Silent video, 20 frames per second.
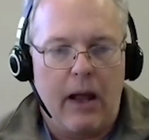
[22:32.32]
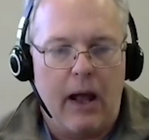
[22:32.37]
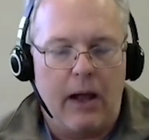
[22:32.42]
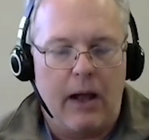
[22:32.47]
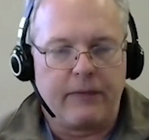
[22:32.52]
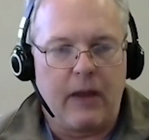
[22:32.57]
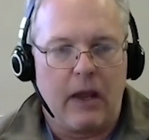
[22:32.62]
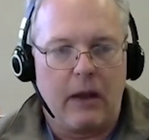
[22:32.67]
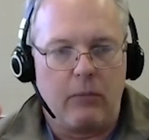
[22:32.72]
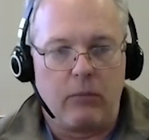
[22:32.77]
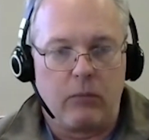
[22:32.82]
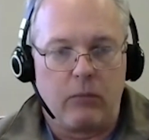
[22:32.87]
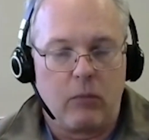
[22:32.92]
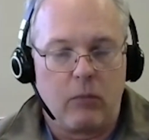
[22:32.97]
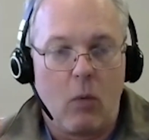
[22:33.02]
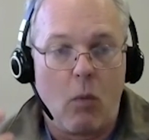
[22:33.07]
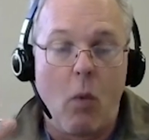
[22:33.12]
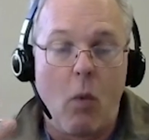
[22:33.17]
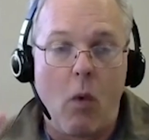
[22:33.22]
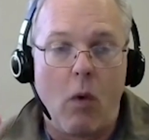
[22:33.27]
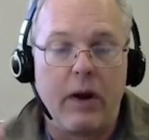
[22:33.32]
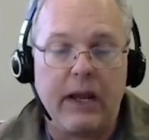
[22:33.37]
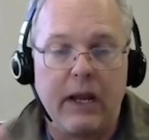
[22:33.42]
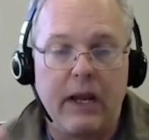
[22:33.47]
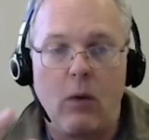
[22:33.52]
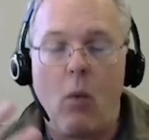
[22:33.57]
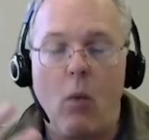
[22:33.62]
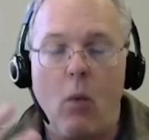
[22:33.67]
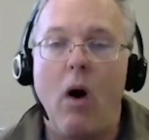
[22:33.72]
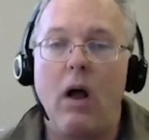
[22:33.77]
I'll say,
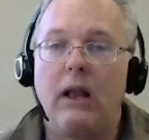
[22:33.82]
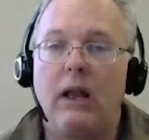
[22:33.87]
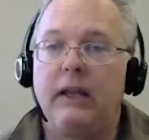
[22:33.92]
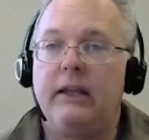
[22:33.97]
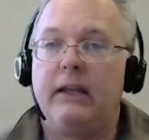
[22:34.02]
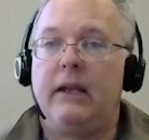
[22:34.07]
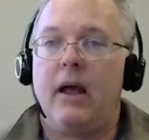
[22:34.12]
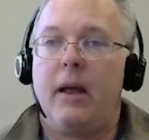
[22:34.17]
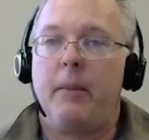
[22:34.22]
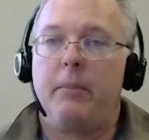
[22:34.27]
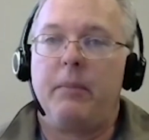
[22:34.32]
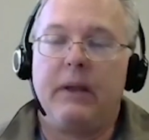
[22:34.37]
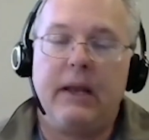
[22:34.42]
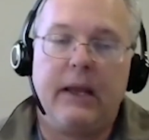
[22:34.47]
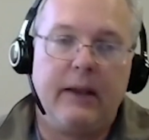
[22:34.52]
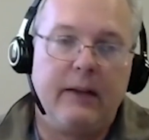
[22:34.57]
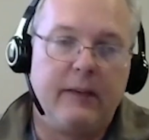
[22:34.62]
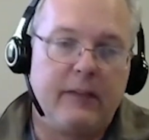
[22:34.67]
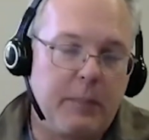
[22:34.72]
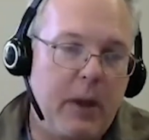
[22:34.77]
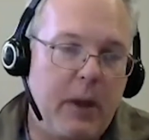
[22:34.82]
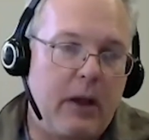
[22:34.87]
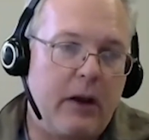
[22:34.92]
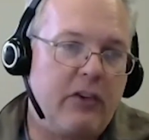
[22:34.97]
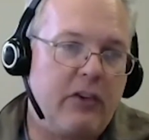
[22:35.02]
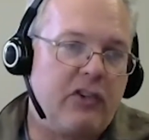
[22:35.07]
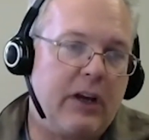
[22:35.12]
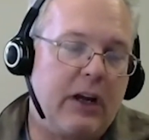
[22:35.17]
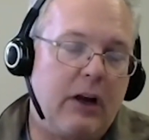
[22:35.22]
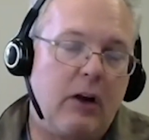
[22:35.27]
rewarding quality companies,
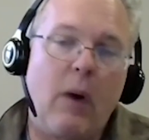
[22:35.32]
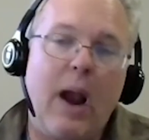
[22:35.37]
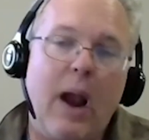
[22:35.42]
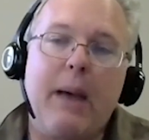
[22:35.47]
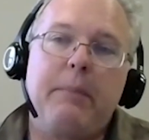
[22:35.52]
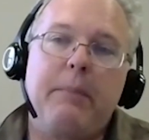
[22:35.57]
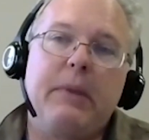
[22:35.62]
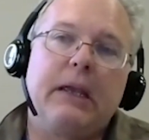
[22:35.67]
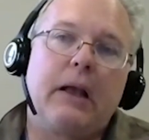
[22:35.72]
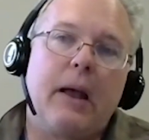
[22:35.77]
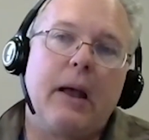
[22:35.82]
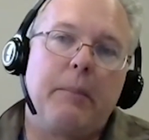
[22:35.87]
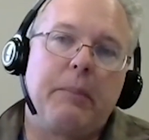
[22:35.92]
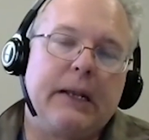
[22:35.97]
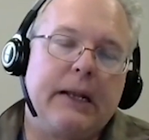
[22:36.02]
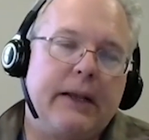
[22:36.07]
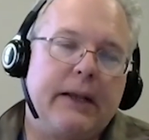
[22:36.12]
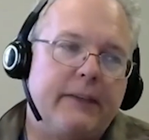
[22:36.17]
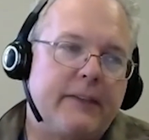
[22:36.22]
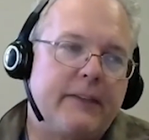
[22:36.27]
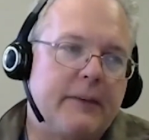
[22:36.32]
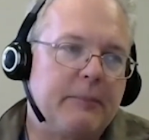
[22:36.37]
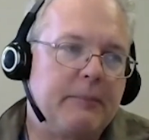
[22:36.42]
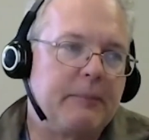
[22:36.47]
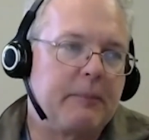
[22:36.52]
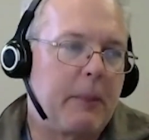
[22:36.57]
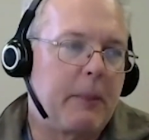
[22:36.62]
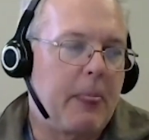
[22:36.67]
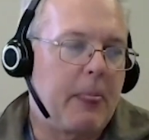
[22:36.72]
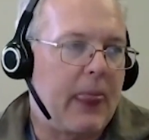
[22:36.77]
punishing crappy companies,
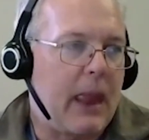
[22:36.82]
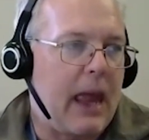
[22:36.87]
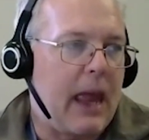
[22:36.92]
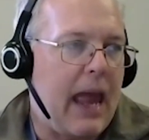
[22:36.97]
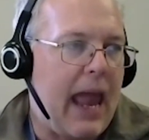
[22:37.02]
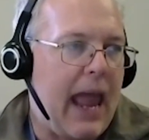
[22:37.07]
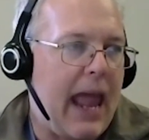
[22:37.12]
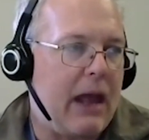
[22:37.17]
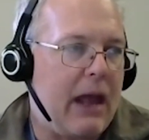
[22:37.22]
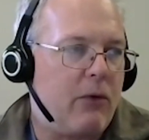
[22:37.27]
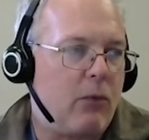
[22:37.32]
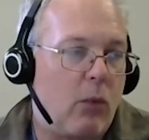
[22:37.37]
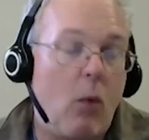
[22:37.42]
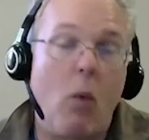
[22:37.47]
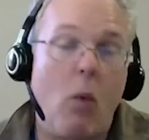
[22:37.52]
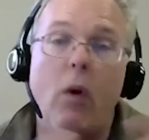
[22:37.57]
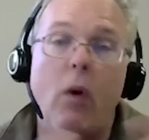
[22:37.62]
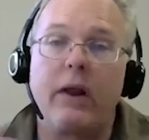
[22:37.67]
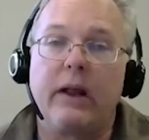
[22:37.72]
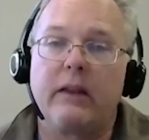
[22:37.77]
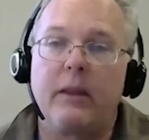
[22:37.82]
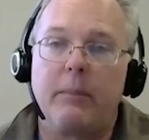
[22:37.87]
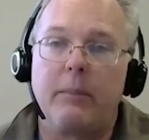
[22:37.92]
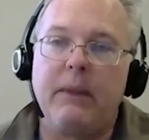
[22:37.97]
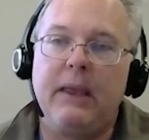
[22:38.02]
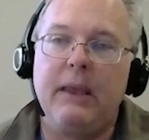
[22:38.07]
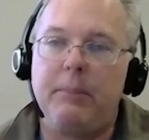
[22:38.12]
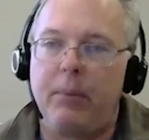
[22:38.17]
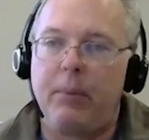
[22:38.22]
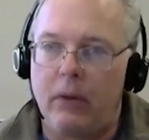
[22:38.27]
and rewarding the
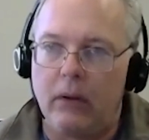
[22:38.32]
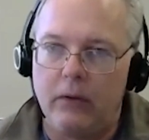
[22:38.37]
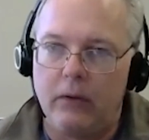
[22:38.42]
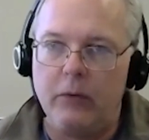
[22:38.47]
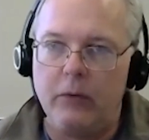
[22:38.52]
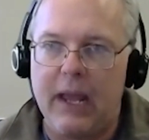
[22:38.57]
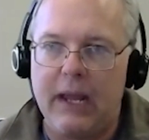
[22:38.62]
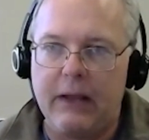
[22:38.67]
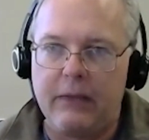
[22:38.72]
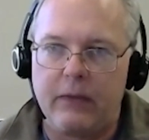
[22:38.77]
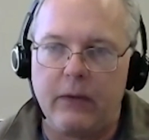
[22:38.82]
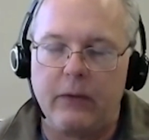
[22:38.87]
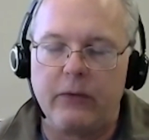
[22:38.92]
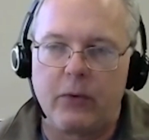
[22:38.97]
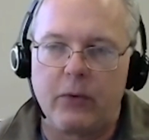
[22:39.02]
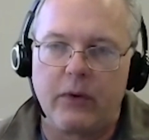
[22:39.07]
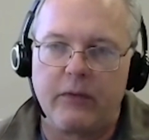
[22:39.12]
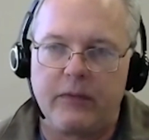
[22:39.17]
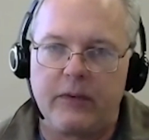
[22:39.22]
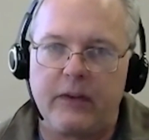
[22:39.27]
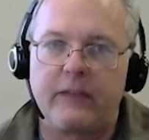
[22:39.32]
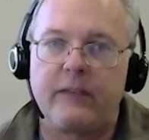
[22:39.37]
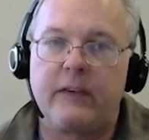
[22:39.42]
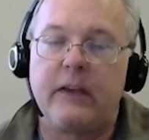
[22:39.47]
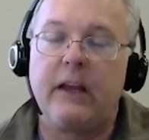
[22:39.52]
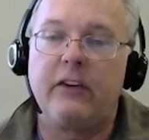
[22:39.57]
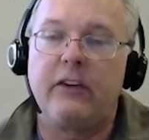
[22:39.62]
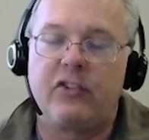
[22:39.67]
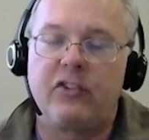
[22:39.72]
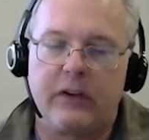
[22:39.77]
people who make those sort of
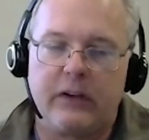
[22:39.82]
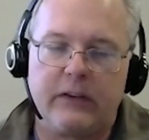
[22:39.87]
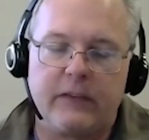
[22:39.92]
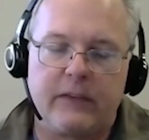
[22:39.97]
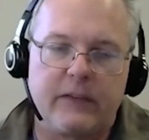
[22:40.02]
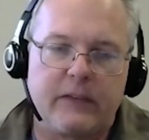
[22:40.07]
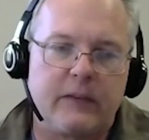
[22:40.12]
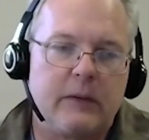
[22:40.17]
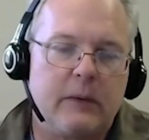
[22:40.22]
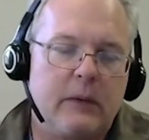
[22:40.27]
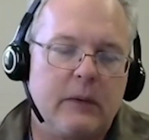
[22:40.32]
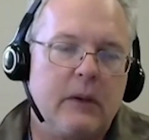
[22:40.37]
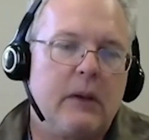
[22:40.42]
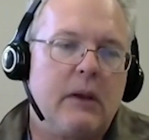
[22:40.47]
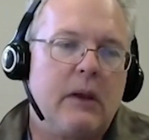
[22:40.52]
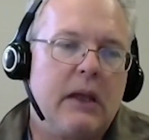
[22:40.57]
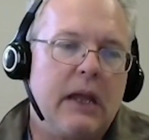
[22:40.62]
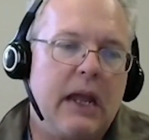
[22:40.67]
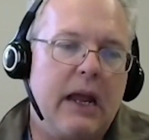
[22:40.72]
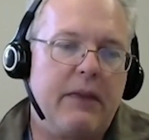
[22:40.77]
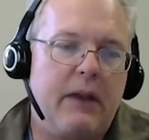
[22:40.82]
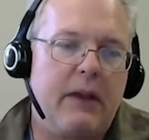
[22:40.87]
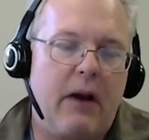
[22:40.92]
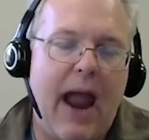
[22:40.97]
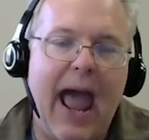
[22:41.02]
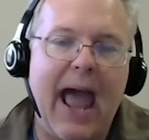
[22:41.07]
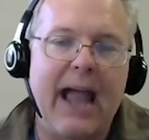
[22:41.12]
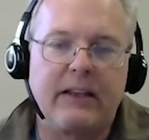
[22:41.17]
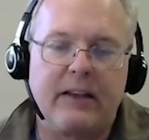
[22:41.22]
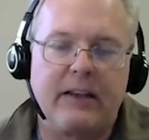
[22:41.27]
distinctions in their
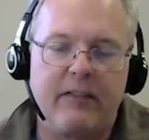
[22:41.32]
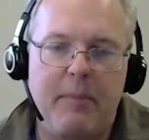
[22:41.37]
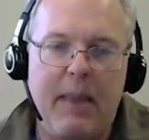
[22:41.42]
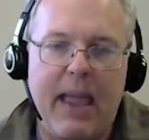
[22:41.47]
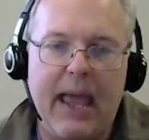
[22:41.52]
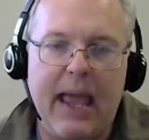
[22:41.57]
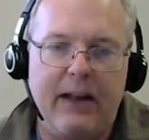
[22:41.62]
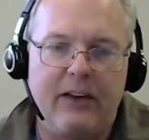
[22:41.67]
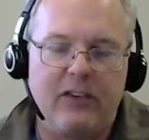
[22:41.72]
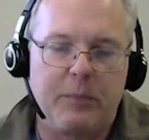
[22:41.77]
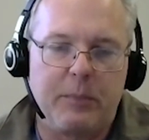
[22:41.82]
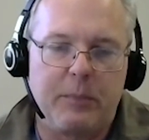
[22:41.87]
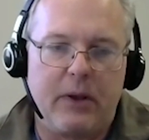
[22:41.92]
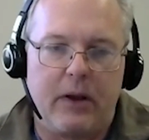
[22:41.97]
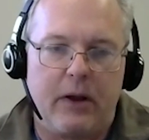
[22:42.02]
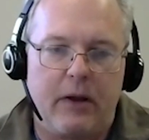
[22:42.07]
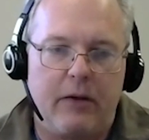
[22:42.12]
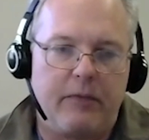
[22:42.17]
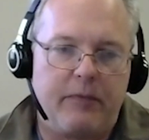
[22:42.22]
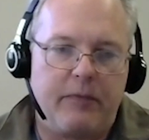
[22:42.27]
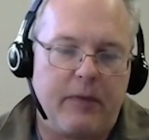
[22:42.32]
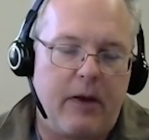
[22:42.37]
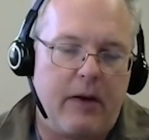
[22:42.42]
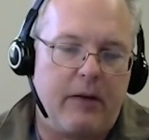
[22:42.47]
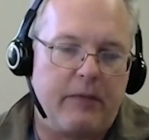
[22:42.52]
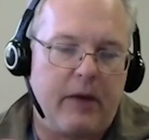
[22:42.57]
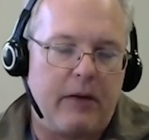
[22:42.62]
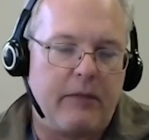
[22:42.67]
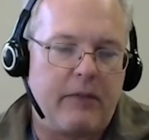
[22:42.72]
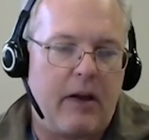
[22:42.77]
active management
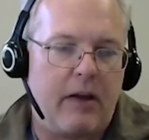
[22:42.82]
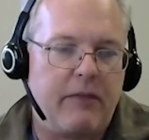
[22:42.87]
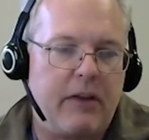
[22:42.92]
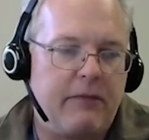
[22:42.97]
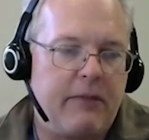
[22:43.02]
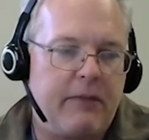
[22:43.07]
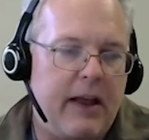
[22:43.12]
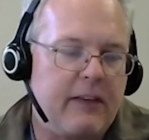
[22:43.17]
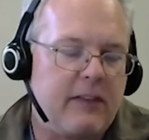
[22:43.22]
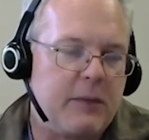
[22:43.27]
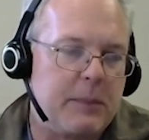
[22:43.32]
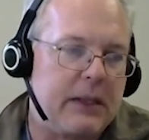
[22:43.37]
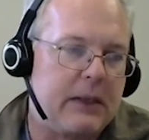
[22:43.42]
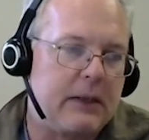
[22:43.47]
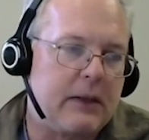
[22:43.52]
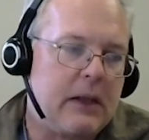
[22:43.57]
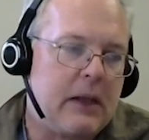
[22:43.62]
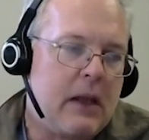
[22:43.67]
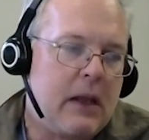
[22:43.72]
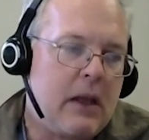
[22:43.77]
of investment,